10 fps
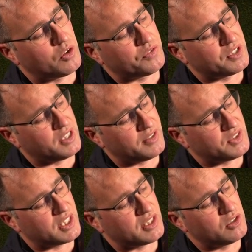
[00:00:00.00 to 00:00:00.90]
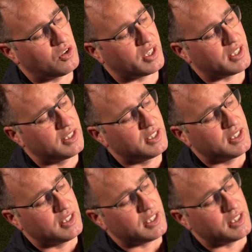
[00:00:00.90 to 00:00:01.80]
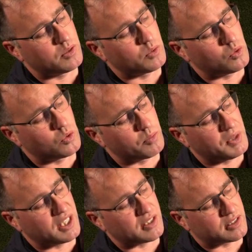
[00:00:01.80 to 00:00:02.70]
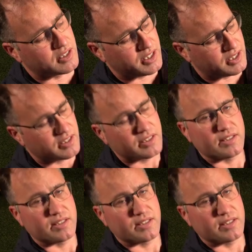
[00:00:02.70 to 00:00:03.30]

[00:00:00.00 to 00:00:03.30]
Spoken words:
often have that at 9 and it'll automatically